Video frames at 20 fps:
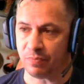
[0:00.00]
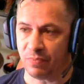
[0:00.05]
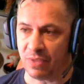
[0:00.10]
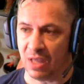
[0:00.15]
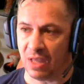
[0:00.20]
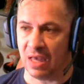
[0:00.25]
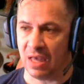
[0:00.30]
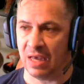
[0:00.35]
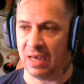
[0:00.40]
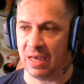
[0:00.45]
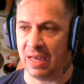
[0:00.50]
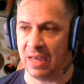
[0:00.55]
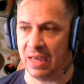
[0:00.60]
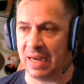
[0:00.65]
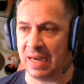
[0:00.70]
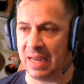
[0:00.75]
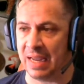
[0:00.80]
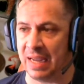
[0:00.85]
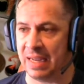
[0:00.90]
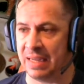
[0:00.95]

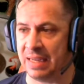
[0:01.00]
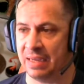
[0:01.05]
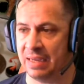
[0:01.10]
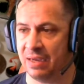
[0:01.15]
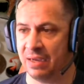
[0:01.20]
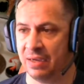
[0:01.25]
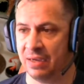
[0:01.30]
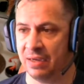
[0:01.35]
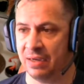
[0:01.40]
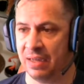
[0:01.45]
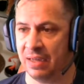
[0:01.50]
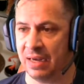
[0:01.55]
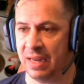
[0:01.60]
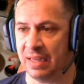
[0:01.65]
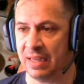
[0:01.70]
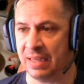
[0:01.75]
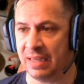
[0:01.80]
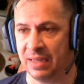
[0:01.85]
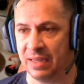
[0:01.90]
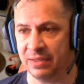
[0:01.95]
And
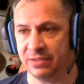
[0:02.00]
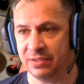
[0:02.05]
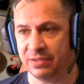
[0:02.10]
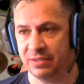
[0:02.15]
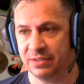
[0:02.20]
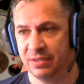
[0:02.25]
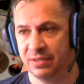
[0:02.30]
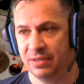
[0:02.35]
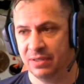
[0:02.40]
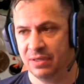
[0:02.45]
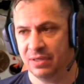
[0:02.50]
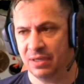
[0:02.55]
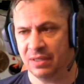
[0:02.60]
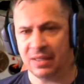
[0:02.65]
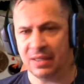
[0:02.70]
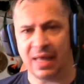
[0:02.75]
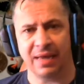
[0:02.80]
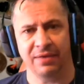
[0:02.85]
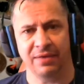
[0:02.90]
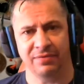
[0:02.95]
I got a
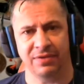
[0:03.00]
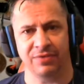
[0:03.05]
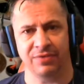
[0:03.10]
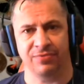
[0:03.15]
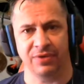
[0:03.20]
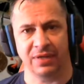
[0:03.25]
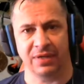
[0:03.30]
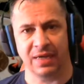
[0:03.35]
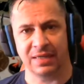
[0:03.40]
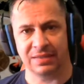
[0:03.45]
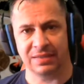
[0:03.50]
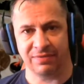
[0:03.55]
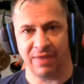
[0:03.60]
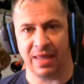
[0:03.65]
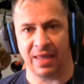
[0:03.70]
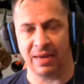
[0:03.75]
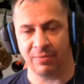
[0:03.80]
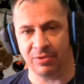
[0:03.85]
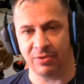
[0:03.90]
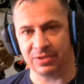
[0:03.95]
lot of different kinds of
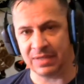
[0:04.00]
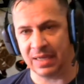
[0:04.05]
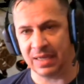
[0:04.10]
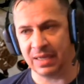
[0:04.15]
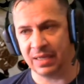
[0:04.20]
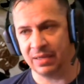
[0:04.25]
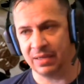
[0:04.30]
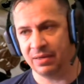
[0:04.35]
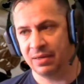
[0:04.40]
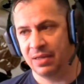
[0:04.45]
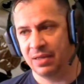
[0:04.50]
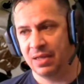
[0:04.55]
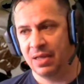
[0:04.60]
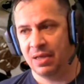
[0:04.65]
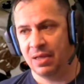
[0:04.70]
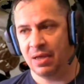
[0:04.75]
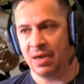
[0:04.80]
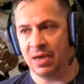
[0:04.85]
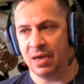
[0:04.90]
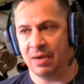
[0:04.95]
animals. I got
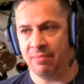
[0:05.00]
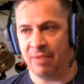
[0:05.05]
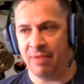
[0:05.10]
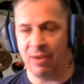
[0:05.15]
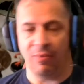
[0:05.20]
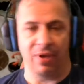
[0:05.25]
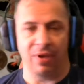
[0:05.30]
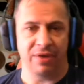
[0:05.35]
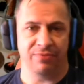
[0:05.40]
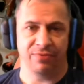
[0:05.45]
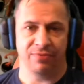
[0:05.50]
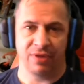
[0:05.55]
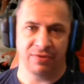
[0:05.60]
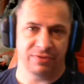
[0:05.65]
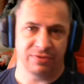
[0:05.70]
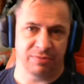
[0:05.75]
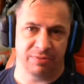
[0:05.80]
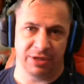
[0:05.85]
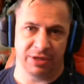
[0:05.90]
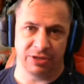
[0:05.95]
my wife loves
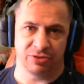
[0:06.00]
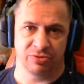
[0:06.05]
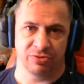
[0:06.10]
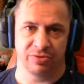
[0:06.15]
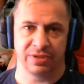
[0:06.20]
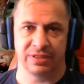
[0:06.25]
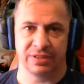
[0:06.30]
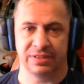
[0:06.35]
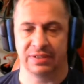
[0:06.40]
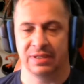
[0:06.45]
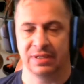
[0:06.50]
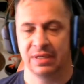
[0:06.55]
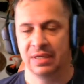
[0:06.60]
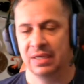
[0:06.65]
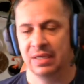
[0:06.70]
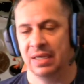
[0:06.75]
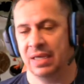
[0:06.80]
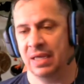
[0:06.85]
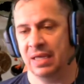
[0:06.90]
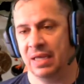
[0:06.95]
to play druids,
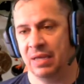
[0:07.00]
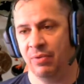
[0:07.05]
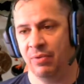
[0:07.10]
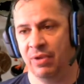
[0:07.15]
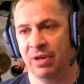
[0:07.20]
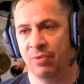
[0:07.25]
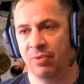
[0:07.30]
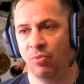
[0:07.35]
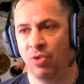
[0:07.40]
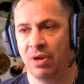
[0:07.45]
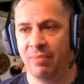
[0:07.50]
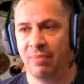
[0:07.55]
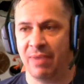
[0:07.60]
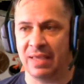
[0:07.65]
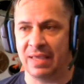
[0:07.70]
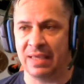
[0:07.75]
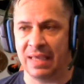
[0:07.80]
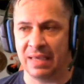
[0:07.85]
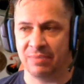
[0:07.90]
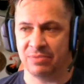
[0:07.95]
and when in one of my
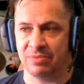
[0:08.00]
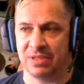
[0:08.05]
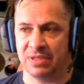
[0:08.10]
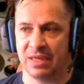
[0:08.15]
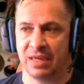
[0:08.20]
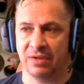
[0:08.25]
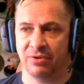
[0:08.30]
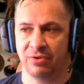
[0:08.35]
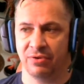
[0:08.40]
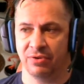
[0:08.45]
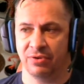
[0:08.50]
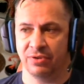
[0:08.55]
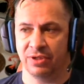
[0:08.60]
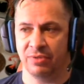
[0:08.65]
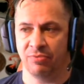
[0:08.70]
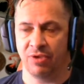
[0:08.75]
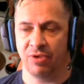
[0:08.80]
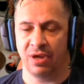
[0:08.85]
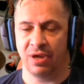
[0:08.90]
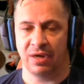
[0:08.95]
games that I currently
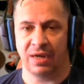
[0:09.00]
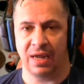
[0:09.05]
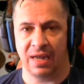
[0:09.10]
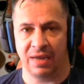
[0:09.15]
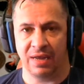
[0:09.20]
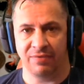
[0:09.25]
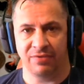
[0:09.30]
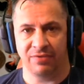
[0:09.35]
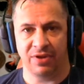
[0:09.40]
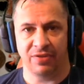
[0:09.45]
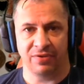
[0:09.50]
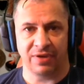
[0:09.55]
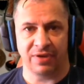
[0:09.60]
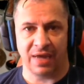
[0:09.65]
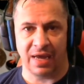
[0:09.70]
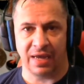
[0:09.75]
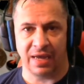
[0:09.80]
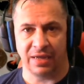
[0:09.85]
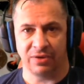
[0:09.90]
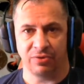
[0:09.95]
run, I have another
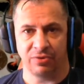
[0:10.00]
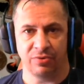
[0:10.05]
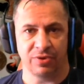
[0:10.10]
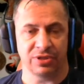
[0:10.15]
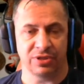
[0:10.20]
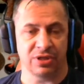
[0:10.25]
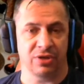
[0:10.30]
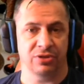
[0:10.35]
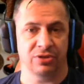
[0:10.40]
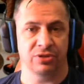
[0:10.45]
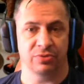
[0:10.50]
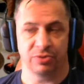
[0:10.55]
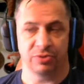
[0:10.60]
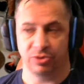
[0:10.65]
guy who is also a